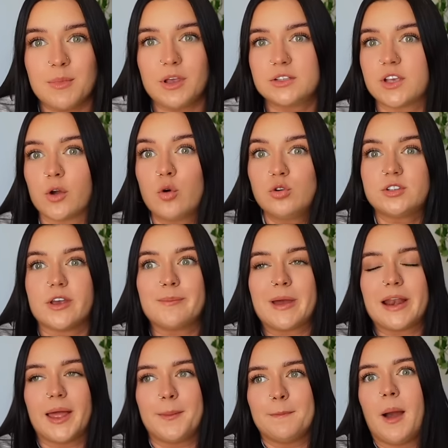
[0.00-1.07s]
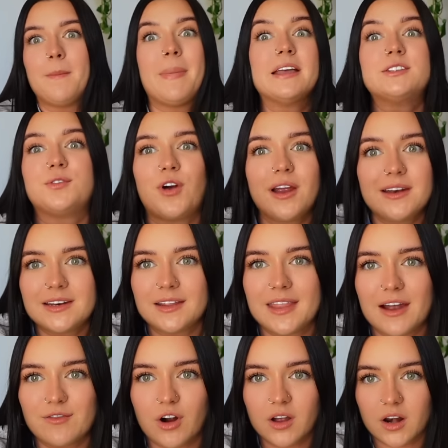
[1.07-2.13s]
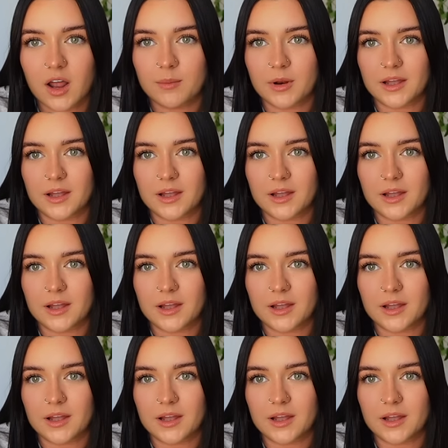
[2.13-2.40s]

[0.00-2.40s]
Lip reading: Because I also met like my best friend at that run club,